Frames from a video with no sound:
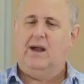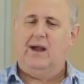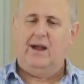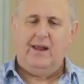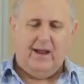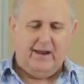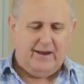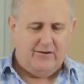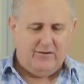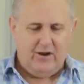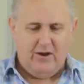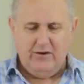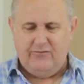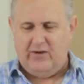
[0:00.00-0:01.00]
I don't
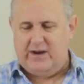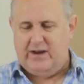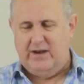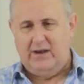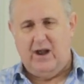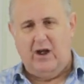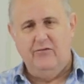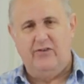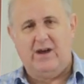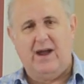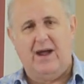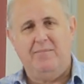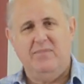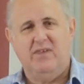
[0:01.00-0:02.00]
know if I can
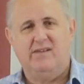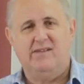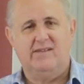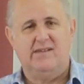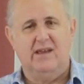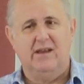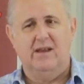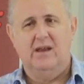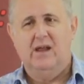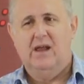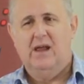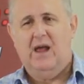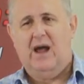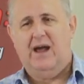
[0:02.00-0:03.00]
overcome this sin.
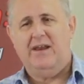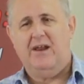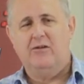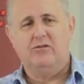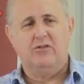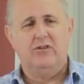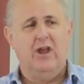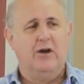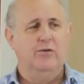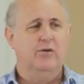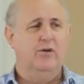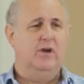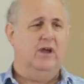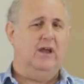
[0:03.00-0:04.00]
I don't
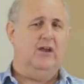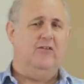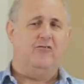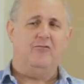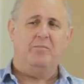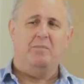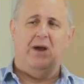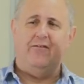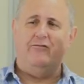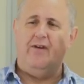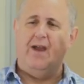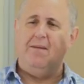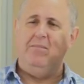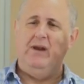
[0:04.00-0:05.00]
know if my
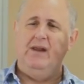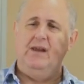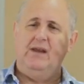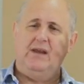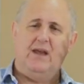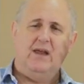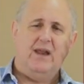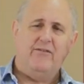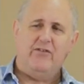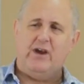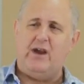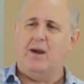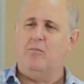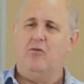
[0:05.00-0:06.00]
family can ever
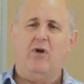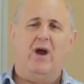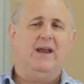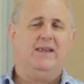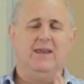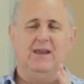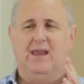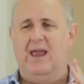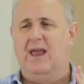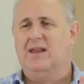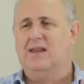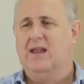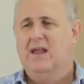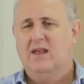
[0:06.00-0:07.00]
come right
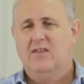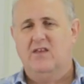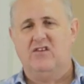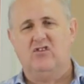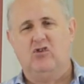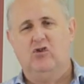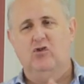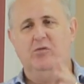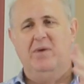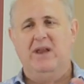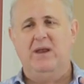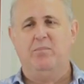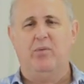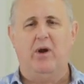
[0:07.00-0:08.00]
again. There's too
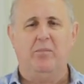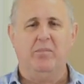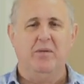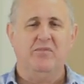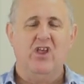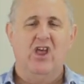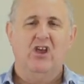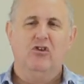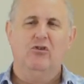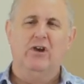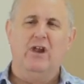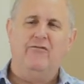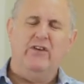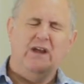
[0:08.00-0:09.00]
many problems. You're
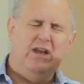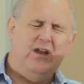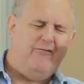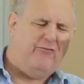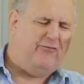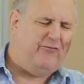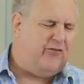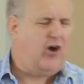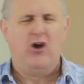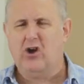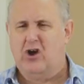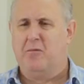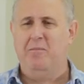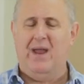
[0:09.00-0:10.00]
living in a
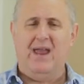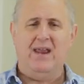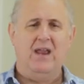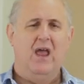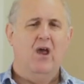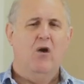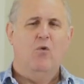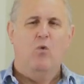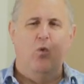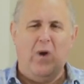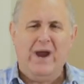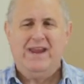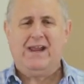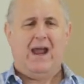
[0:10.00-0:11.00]
fog, man.
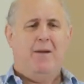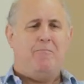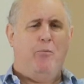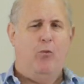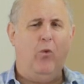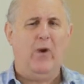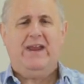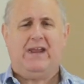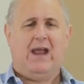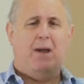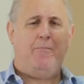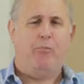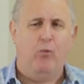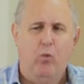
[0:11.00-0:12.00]
Wake up, wake
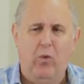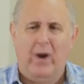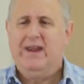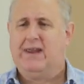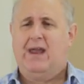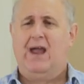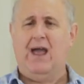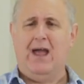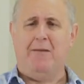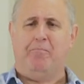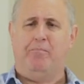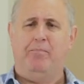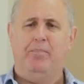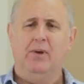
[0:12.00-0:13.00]
up, wake
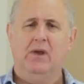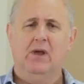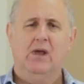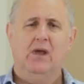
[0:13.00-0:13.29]
up.